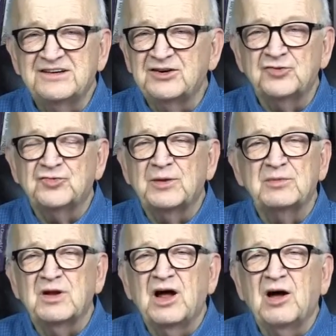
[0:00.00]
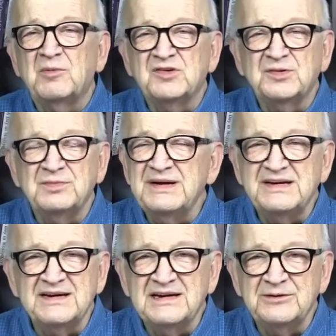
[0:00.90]
into trouble almost
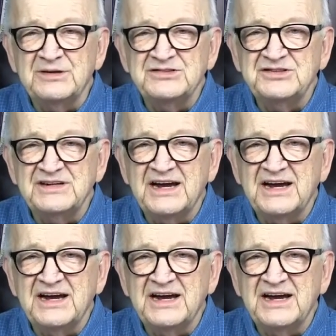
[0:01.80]
immediately when she